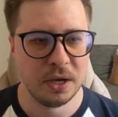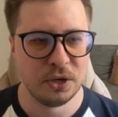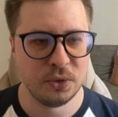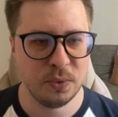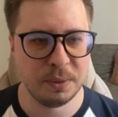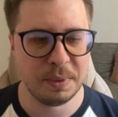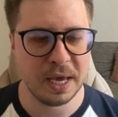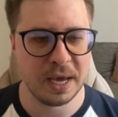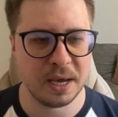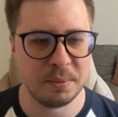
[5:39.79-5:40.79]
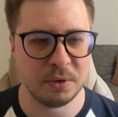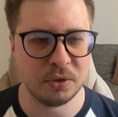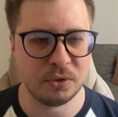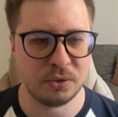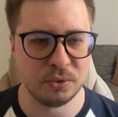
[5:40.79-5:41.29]
you will be
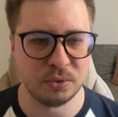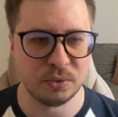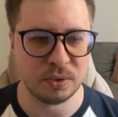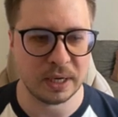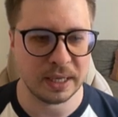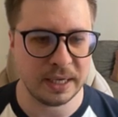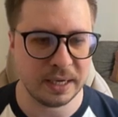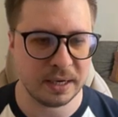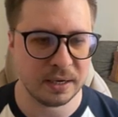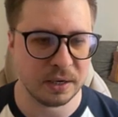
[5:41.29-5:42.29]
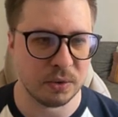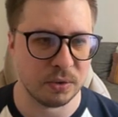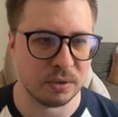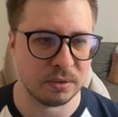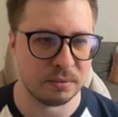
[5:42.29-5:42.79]
able to click
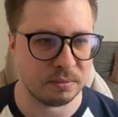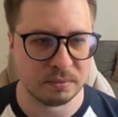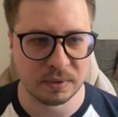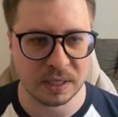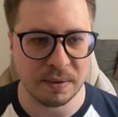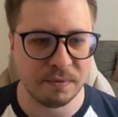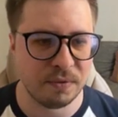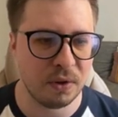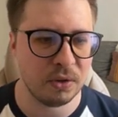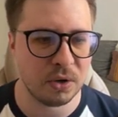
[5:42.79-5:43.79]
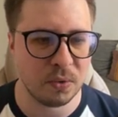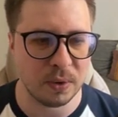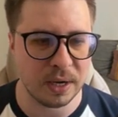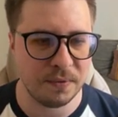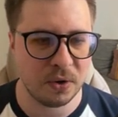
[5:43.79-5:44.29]
on some folder,
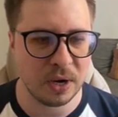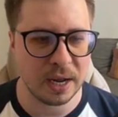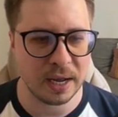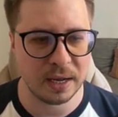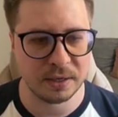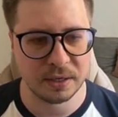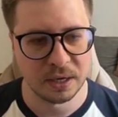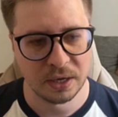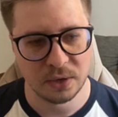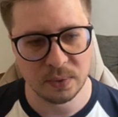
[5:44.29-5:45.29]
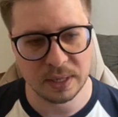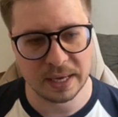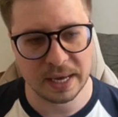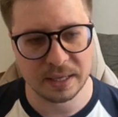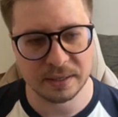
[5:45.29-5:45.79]
whatever, and you will
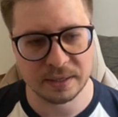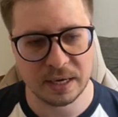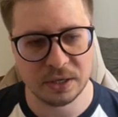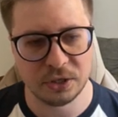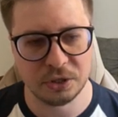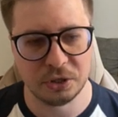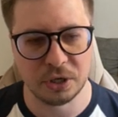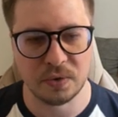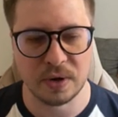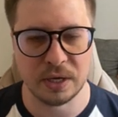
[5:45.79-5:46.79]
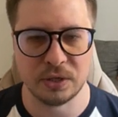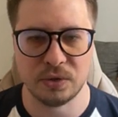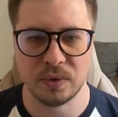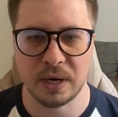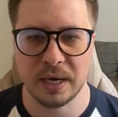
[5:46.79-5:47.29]
get this ng
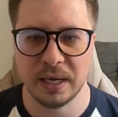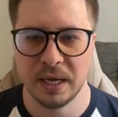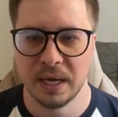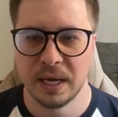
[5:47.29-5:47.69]
generate UI,